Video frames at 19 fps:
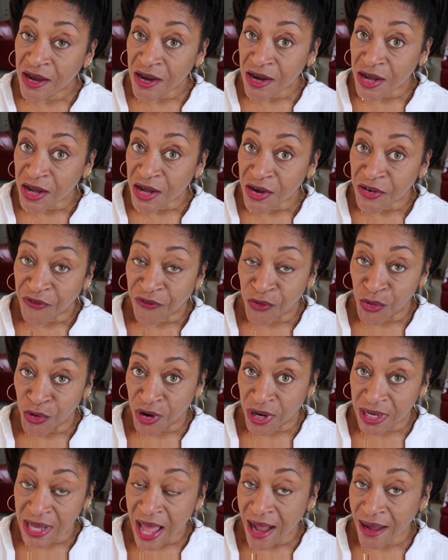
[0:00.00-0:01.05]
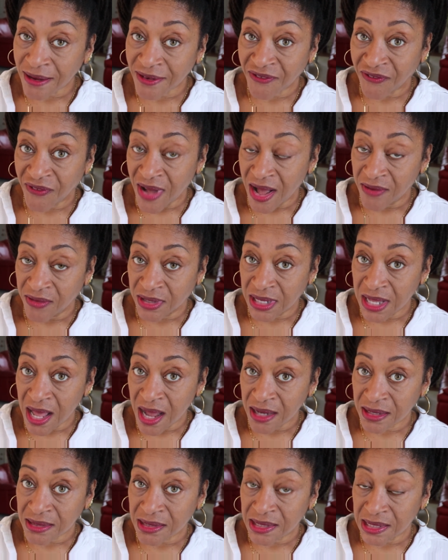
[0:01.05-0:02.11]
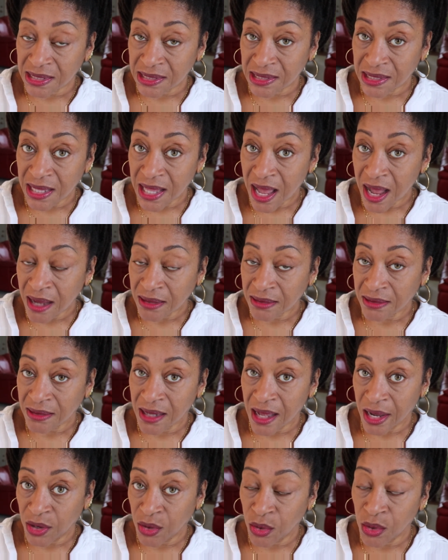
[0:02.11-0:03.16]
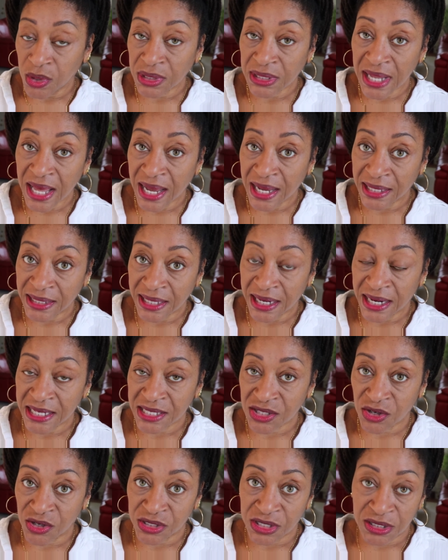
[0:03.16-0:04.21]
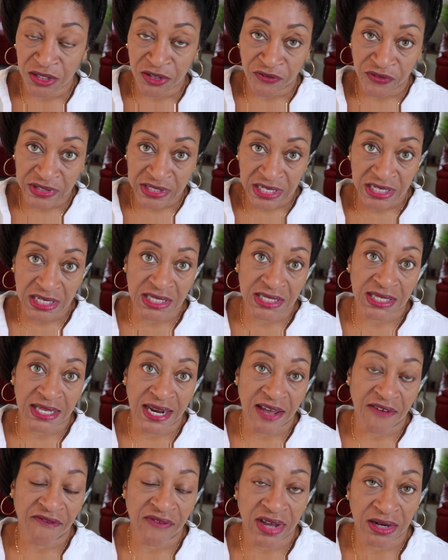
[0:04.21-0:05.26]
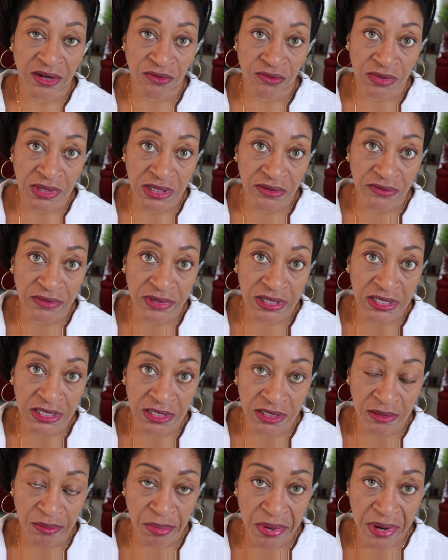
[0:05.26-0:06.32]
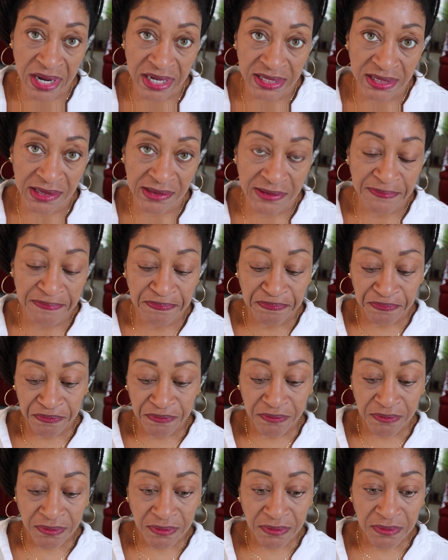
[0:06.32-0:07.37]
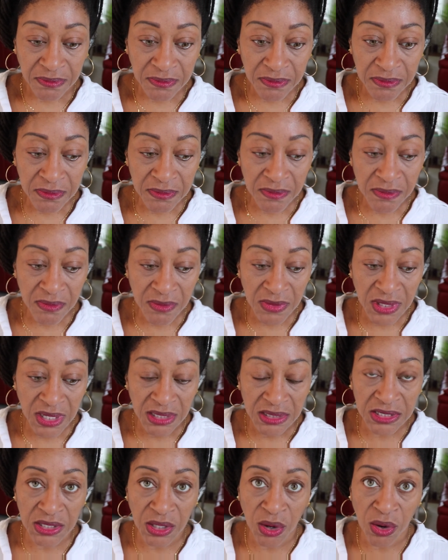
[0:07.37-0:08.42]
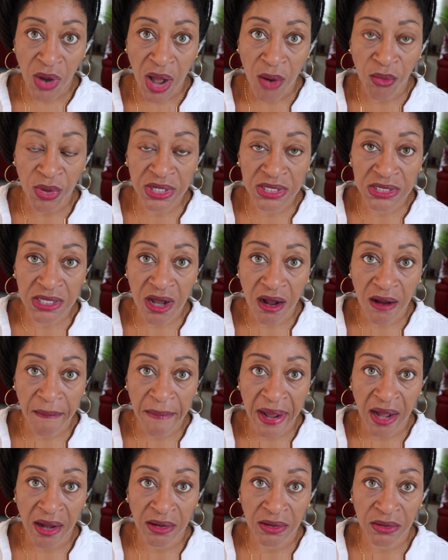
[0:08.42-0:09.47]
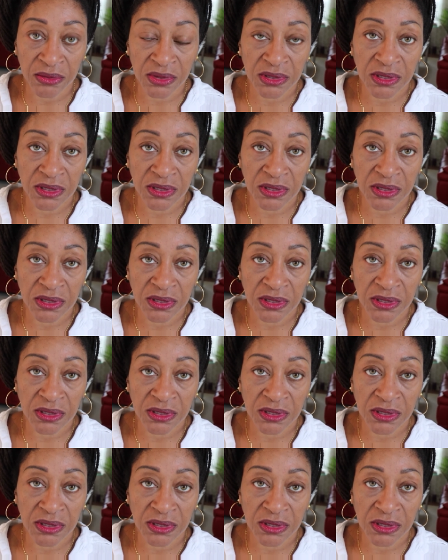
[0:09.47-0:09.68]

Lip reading: 4 o'clock, 5 o'clock, 6 o'clock. I go online and I start to look for tickets, and I find a really, really good price. So I want to talk about